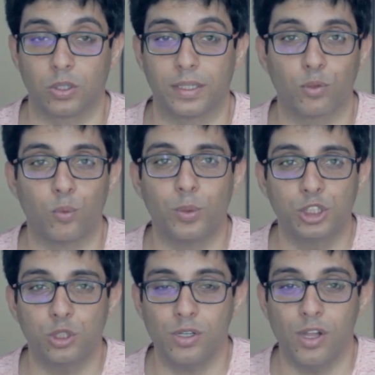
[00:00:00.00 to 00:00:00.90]
So it's a
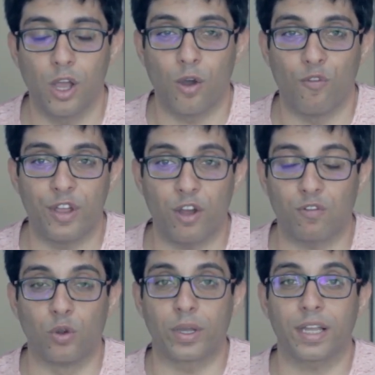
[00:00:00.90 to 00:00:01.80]
visual way
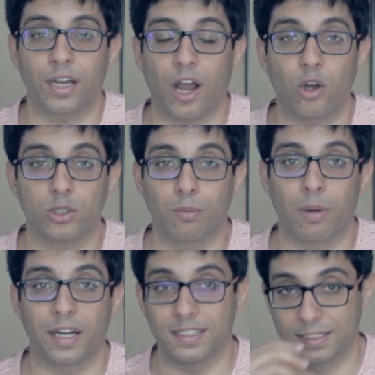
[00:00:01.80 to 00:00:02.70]
of looking at how your
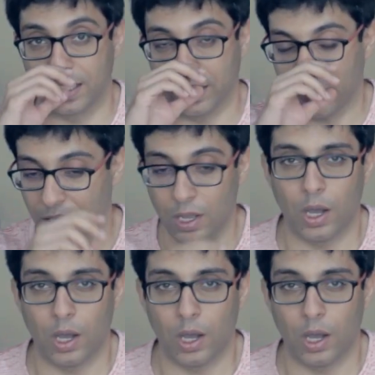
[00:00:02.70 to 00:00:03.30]
mind is thinking.